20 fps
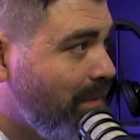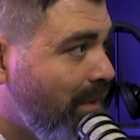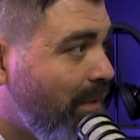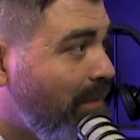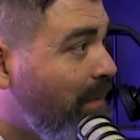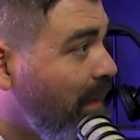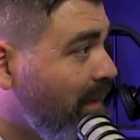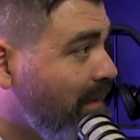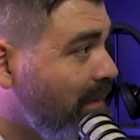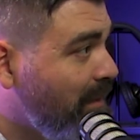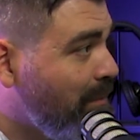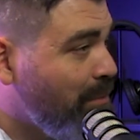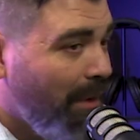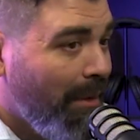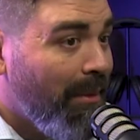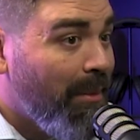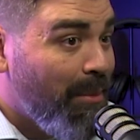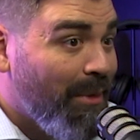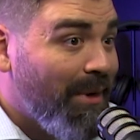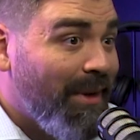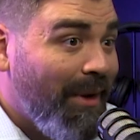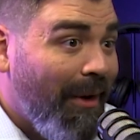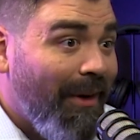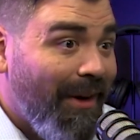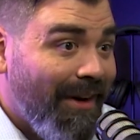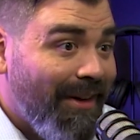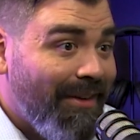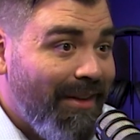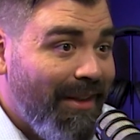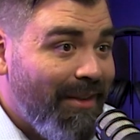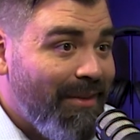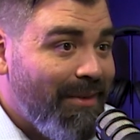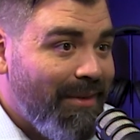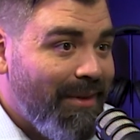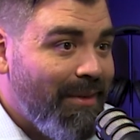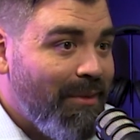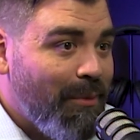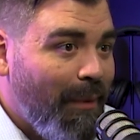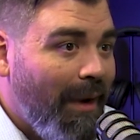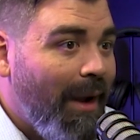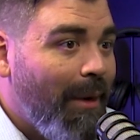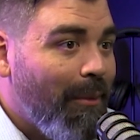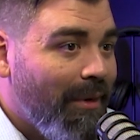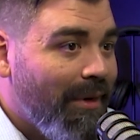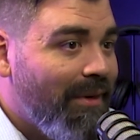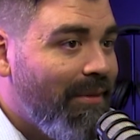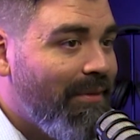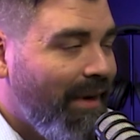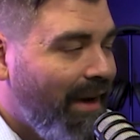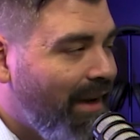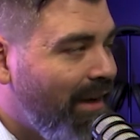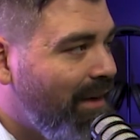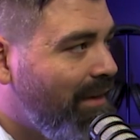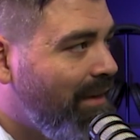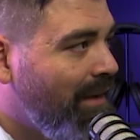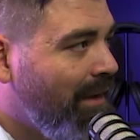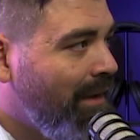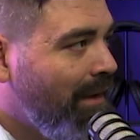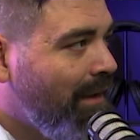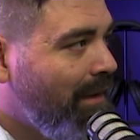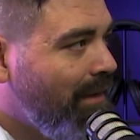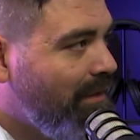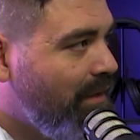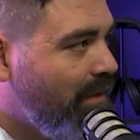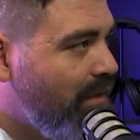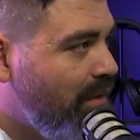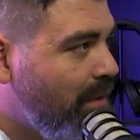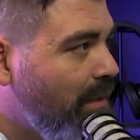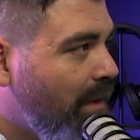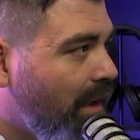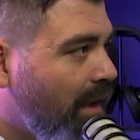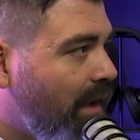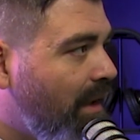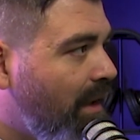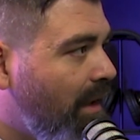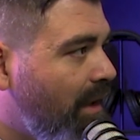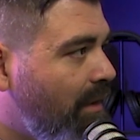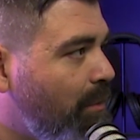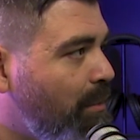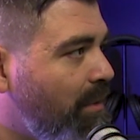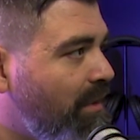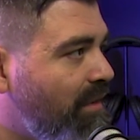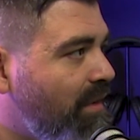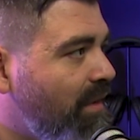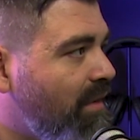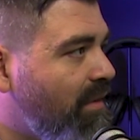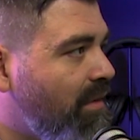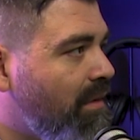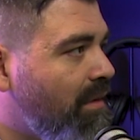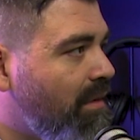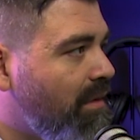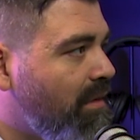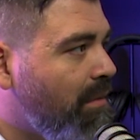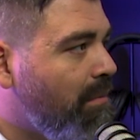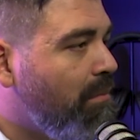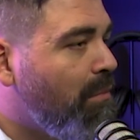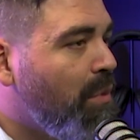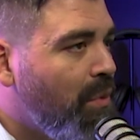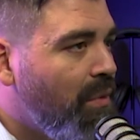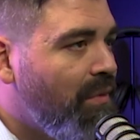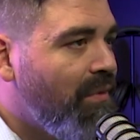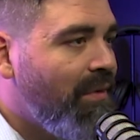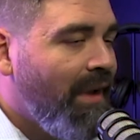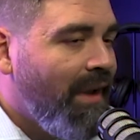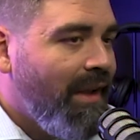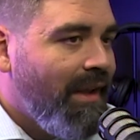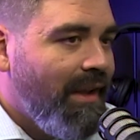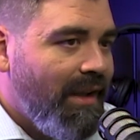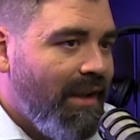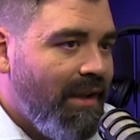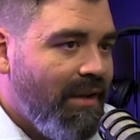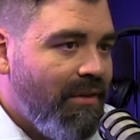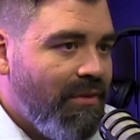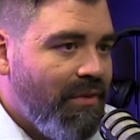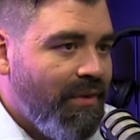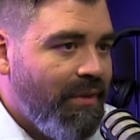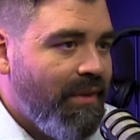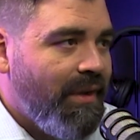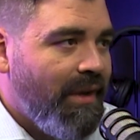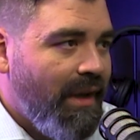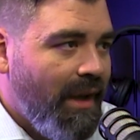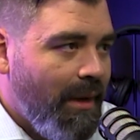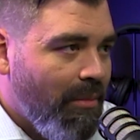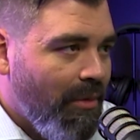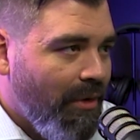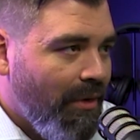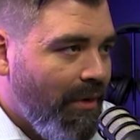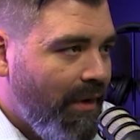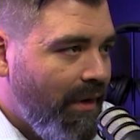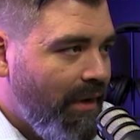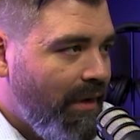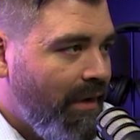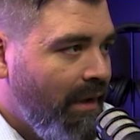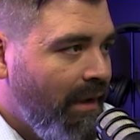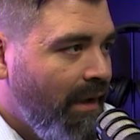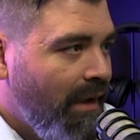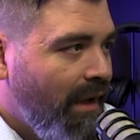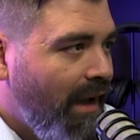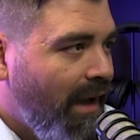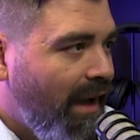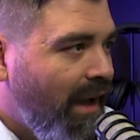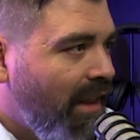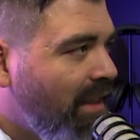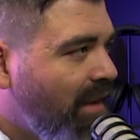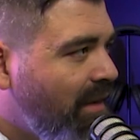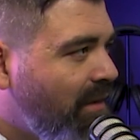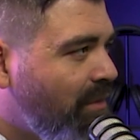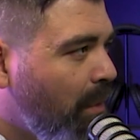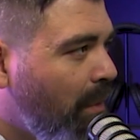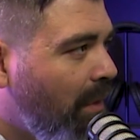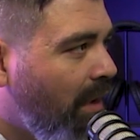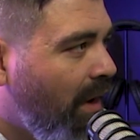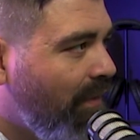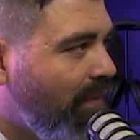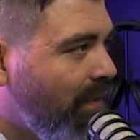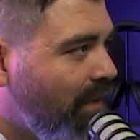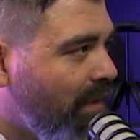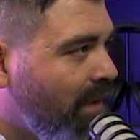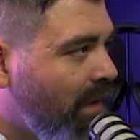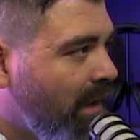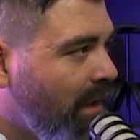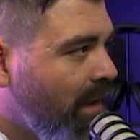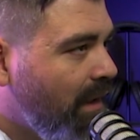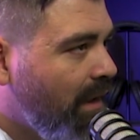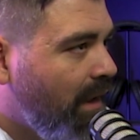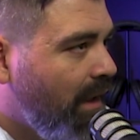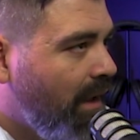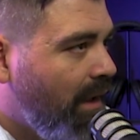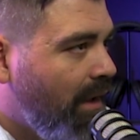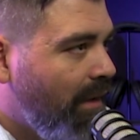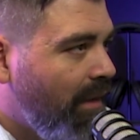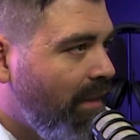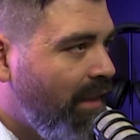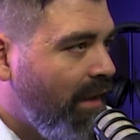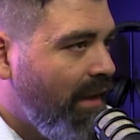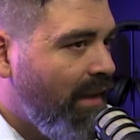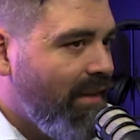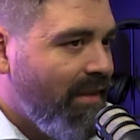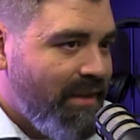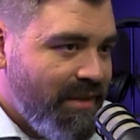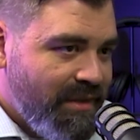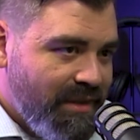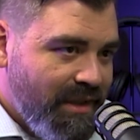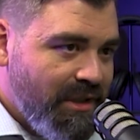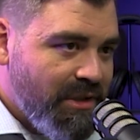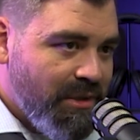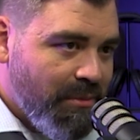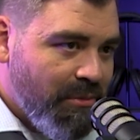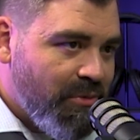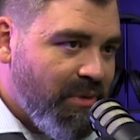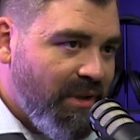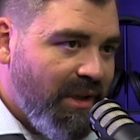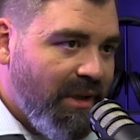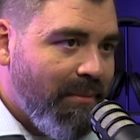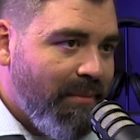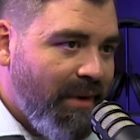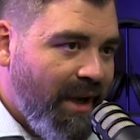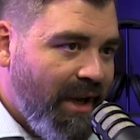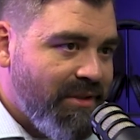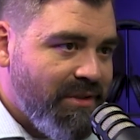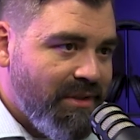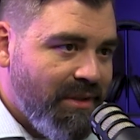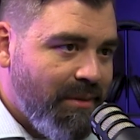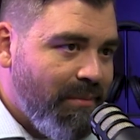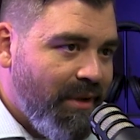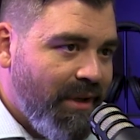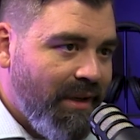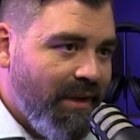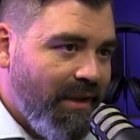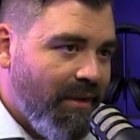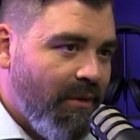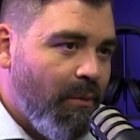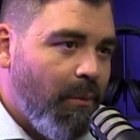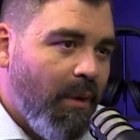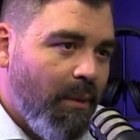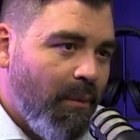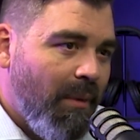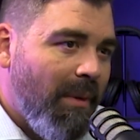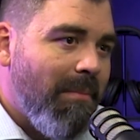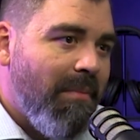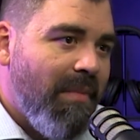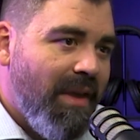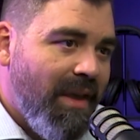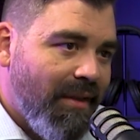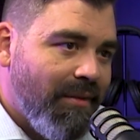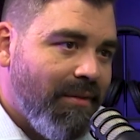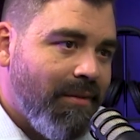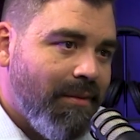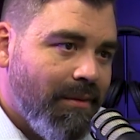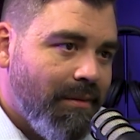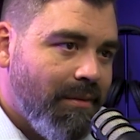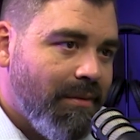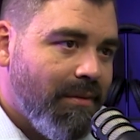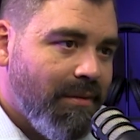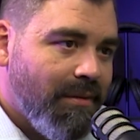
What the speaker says: In fact, it's probably pretty hard. No. That's why we're invited to do it as we seek to move into the neighborhood. I think so often that distinction between compassion and pity is one we miss.